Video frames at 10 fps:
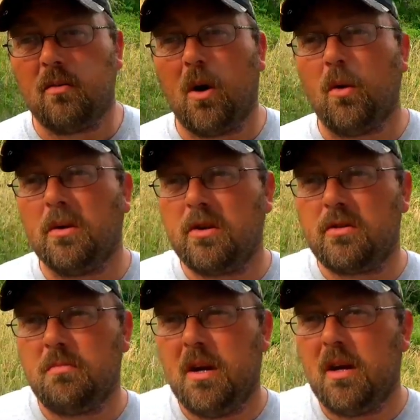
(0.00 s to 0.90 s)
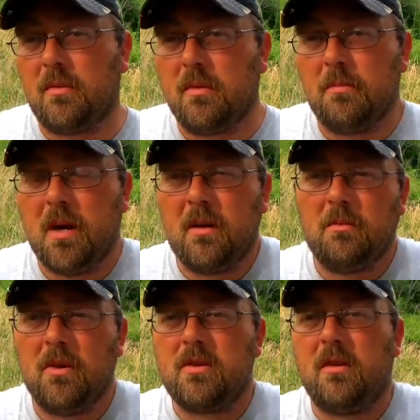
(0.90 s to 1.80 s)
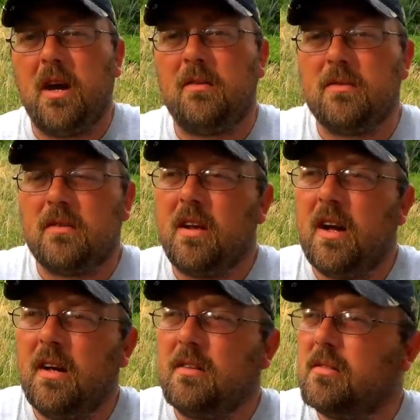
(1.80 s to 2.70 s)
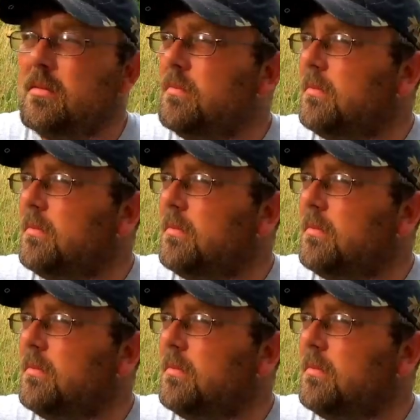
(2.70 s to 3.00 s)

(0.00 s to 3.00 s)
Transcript: Rowland Smith with Mountain Bushcrafters Alliance.